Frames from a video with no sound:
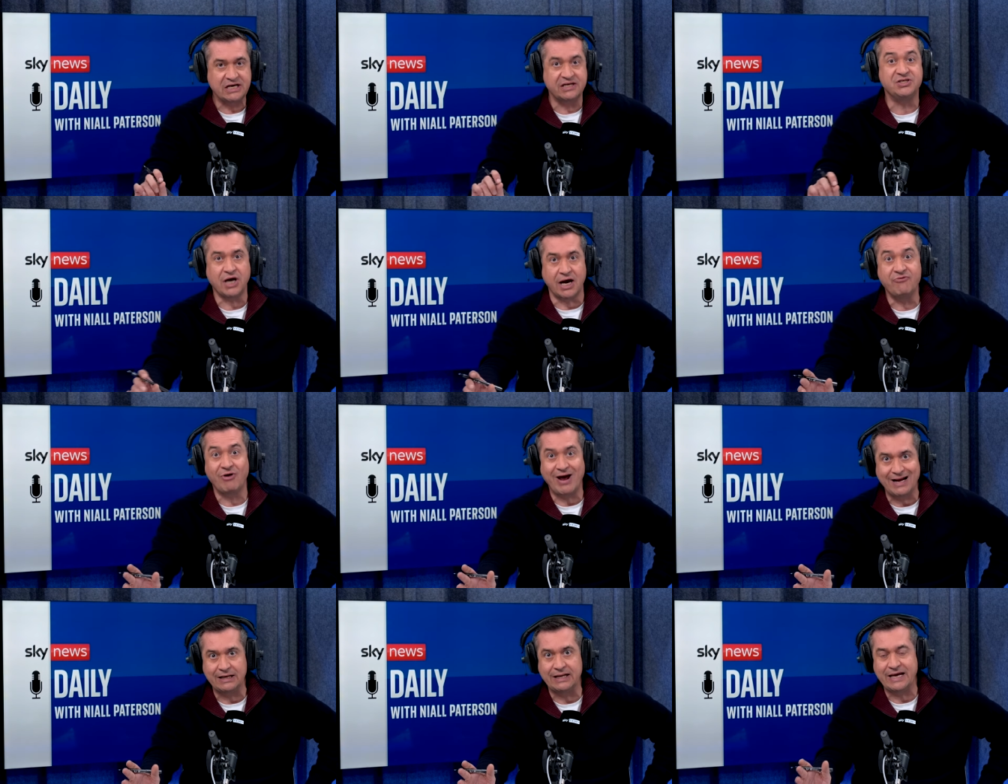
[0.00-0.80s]

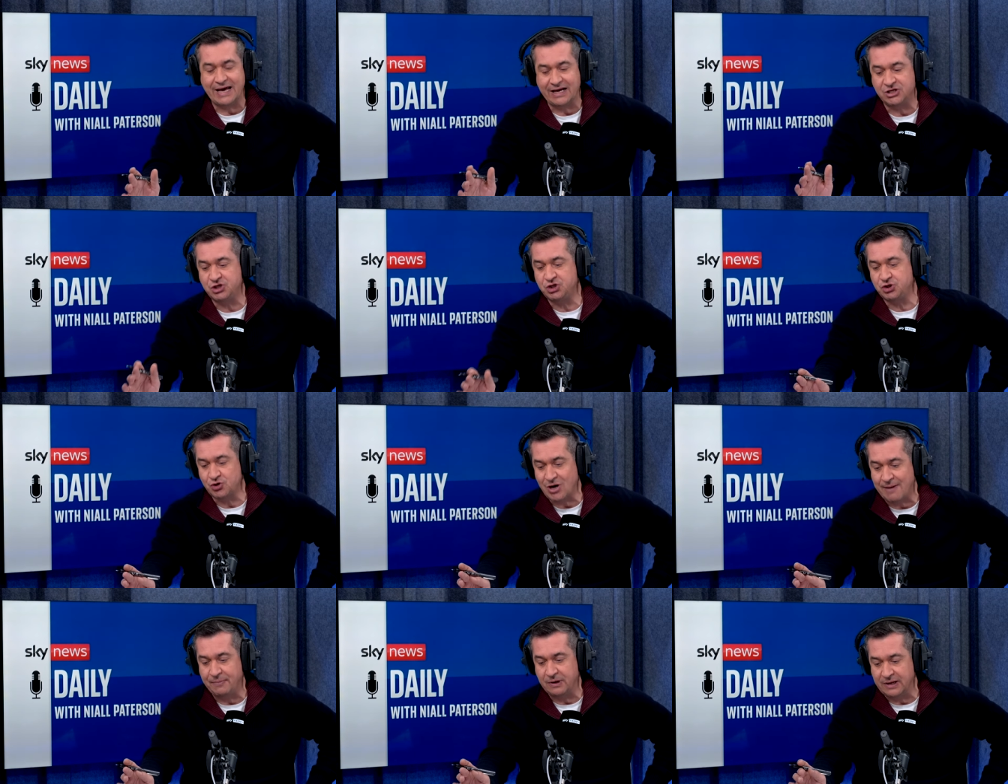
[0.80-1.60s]
directly
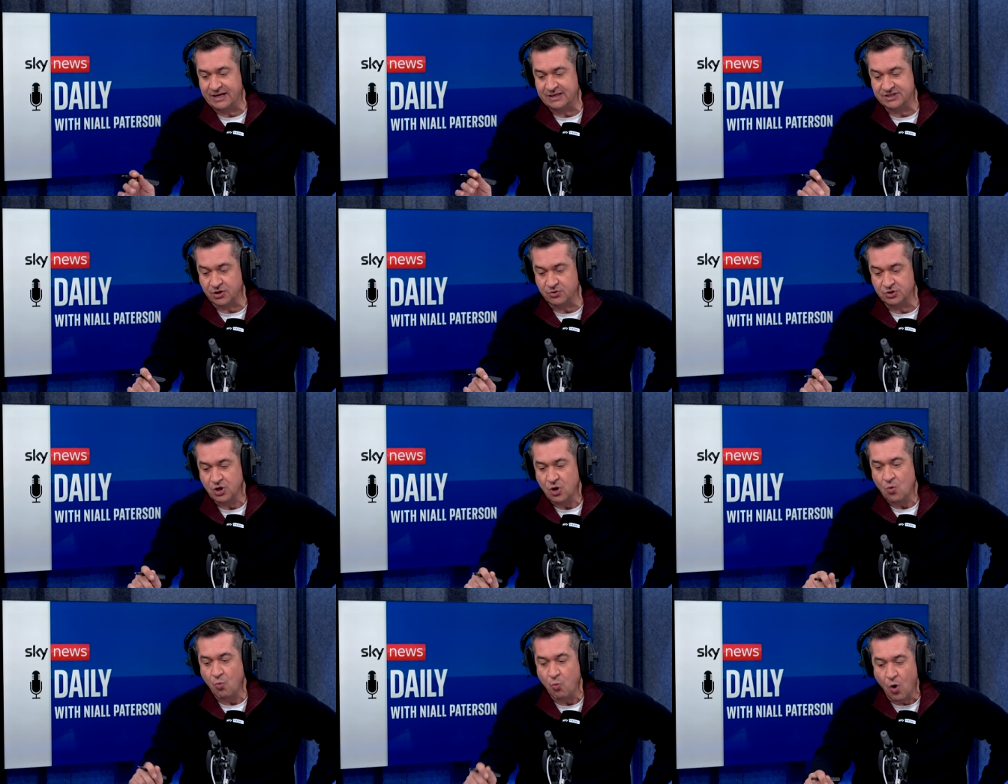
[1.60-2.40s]
extrapolate out
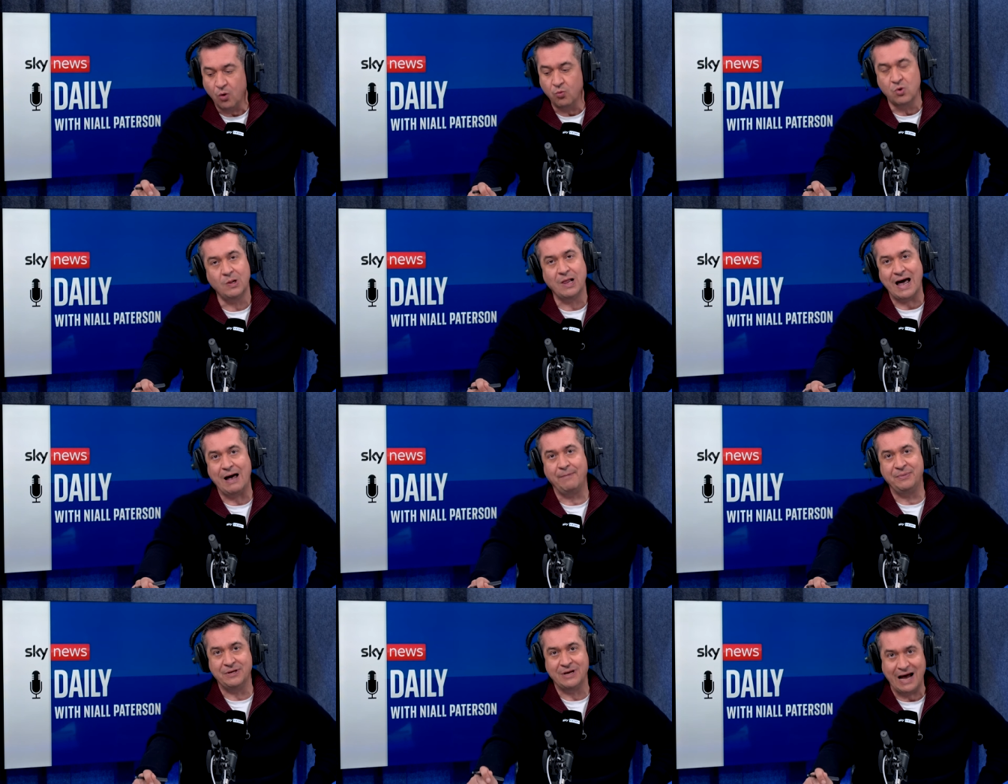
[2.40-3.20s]
what will
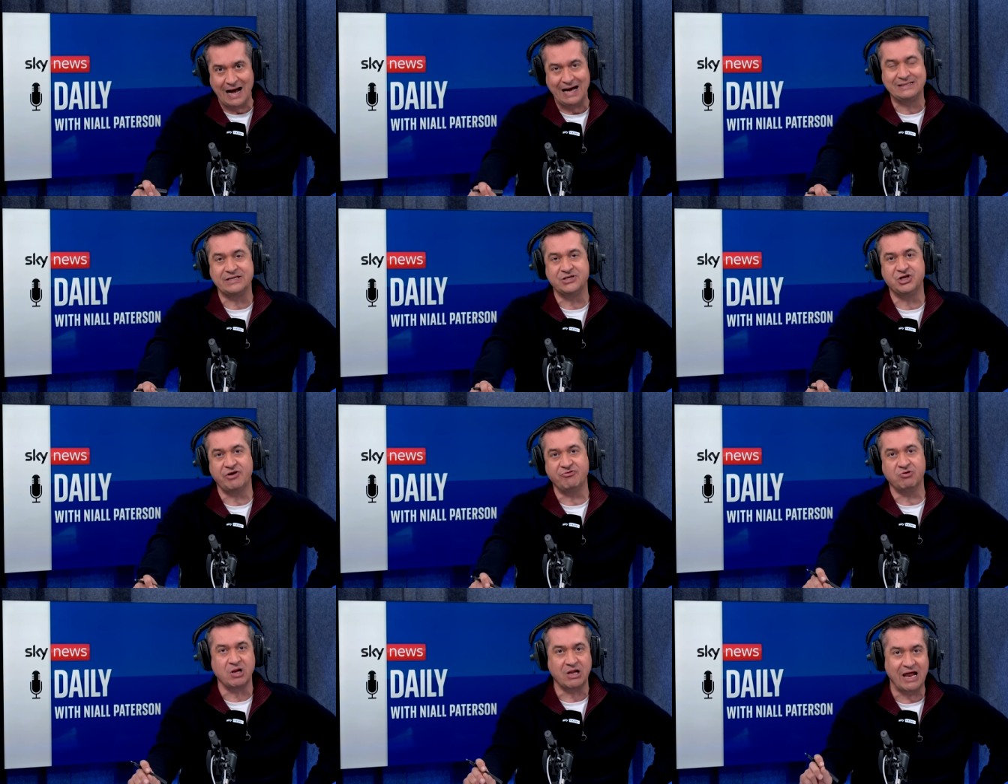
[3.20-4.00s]
happen at a
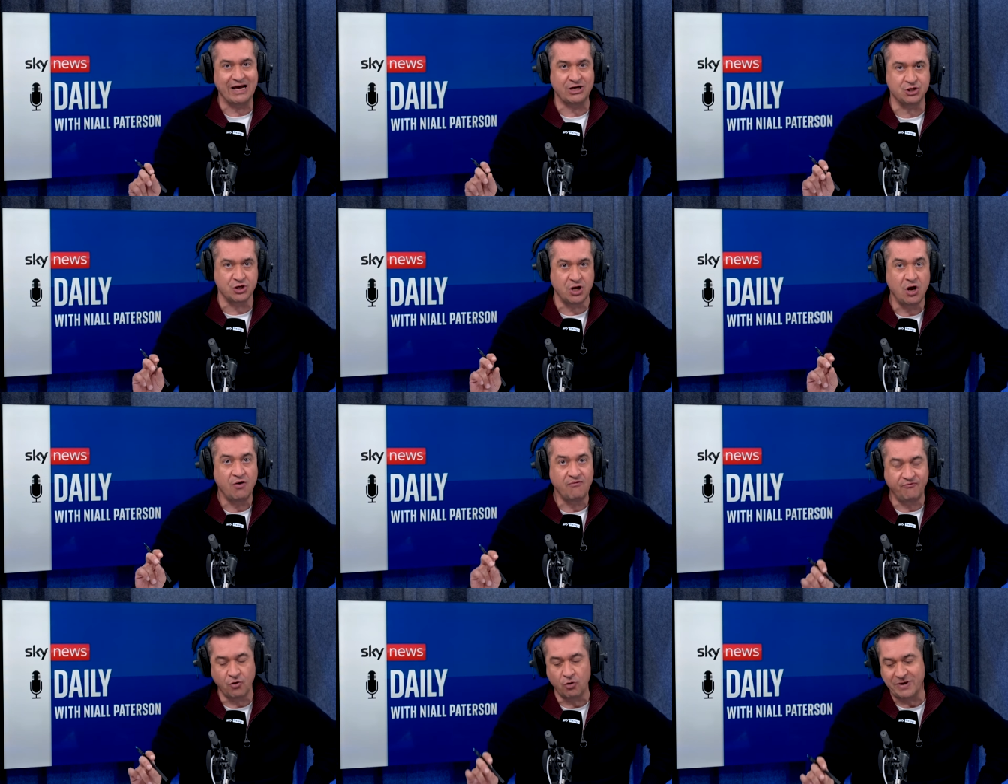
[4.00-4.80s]
general election
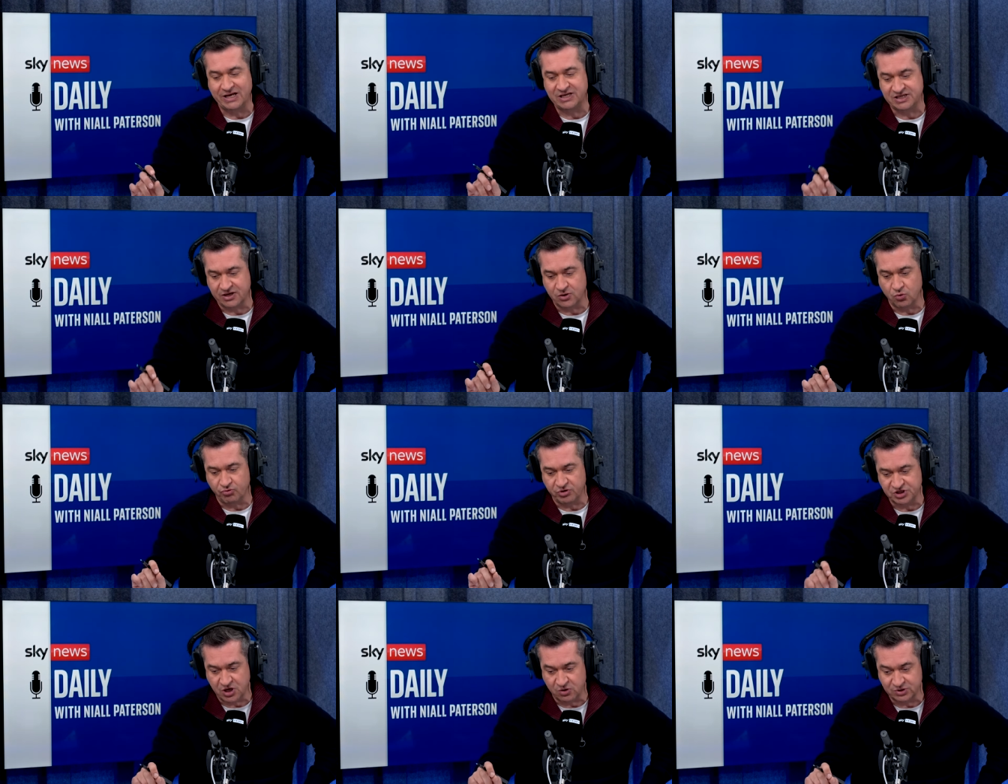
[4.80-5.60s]
from a single
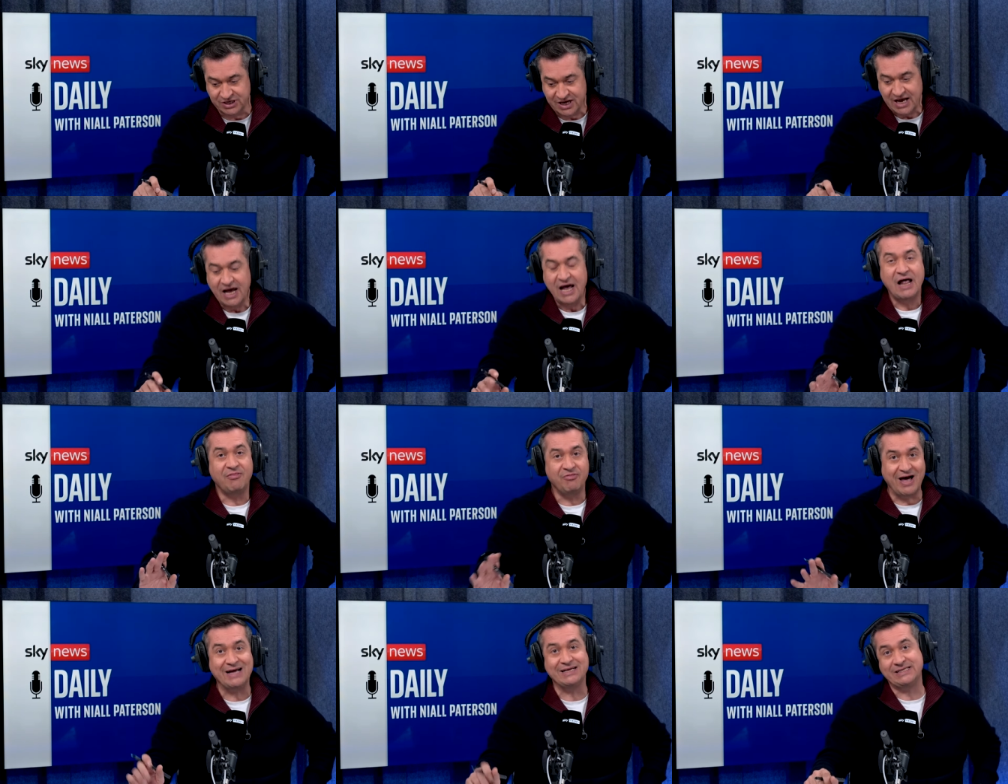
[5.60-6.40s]
result.
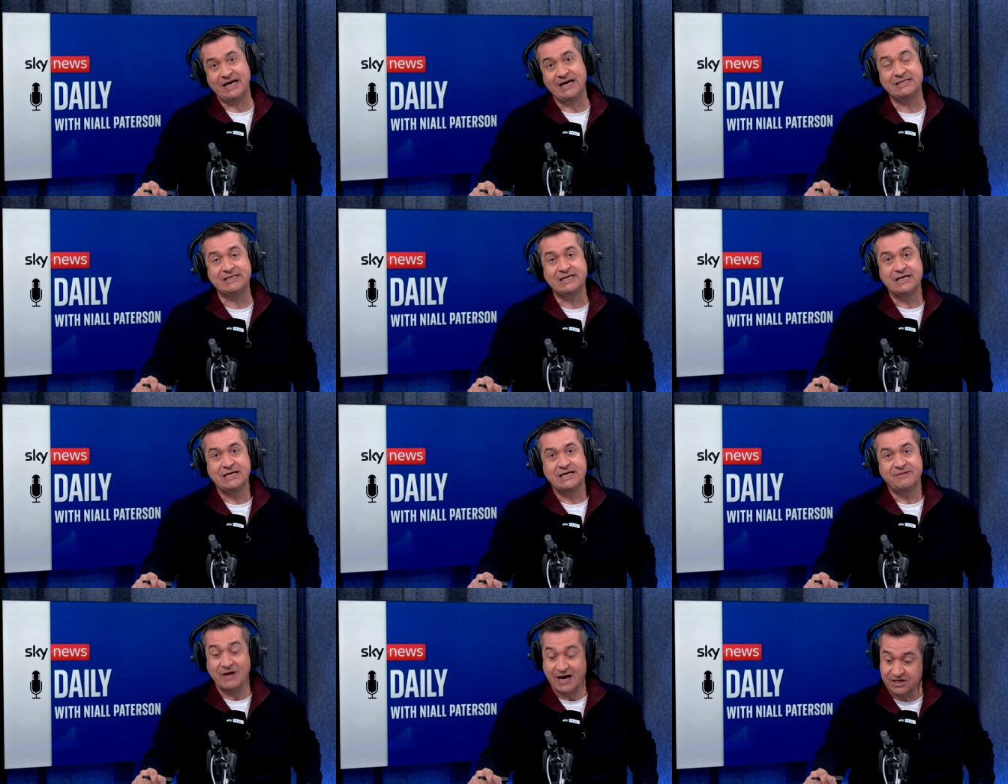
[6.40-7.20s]
That said,
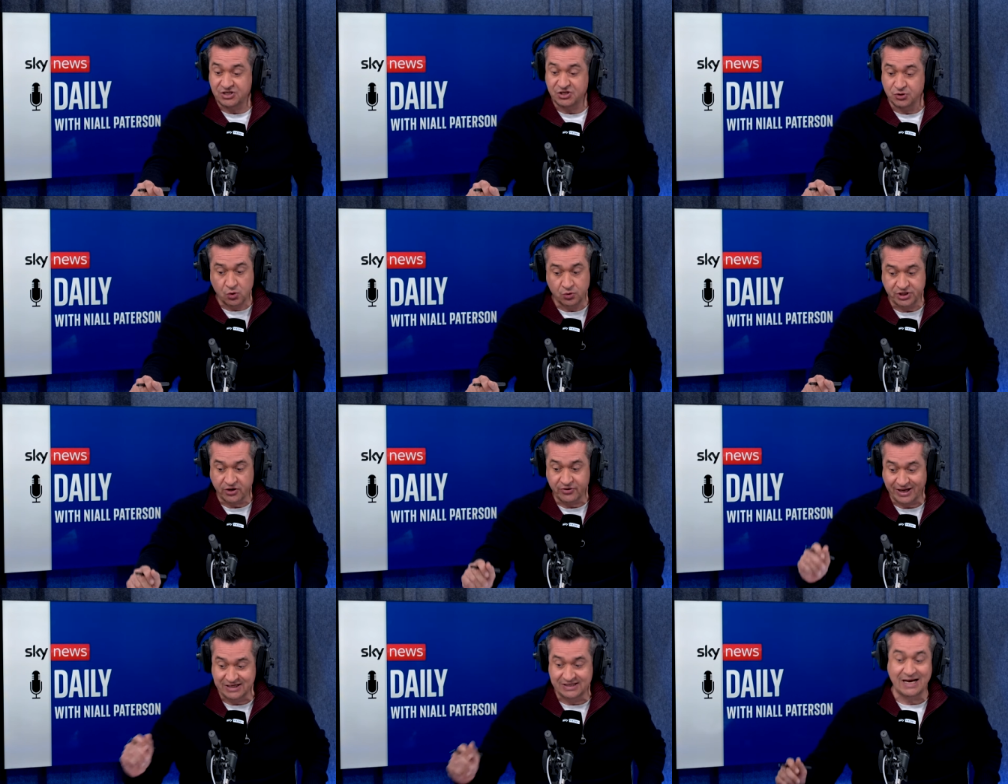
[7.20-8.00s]
that's no
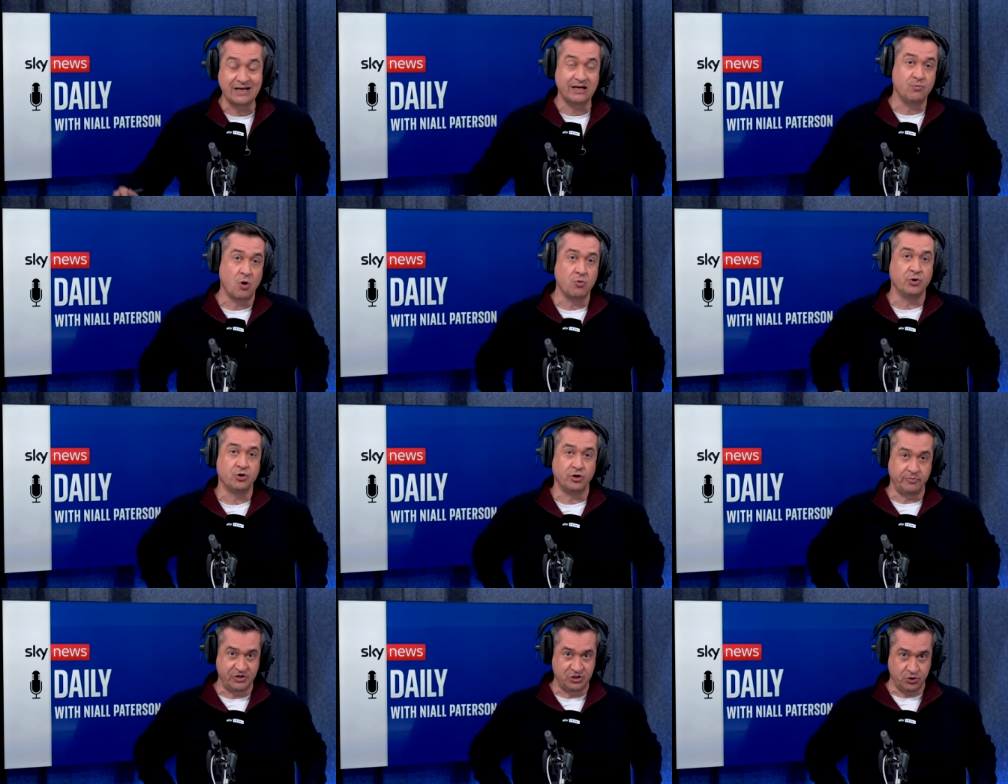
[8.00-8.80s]
doubt exactly what we're
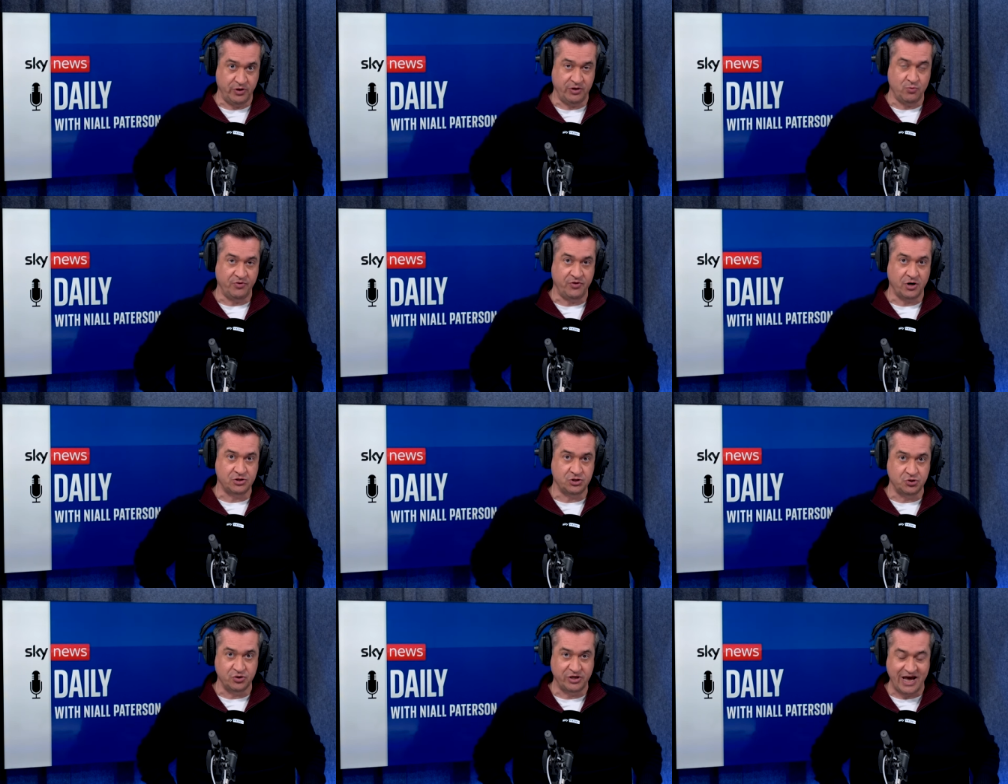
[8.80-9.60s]
going to be doing with our
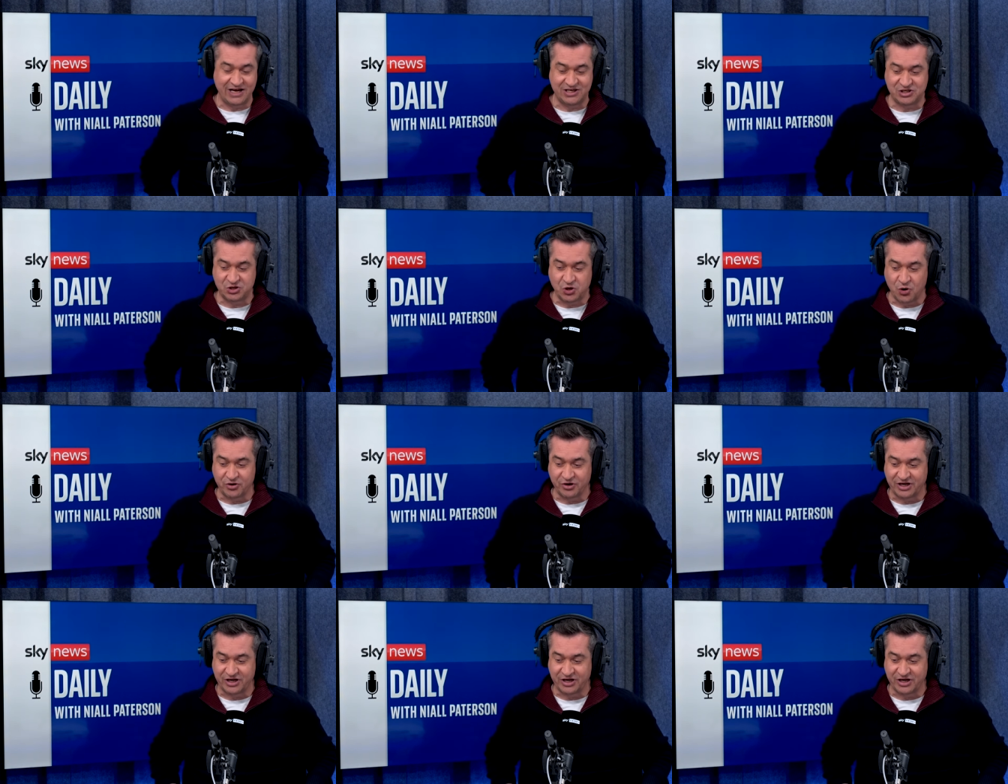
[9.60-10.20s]
two guests. Connor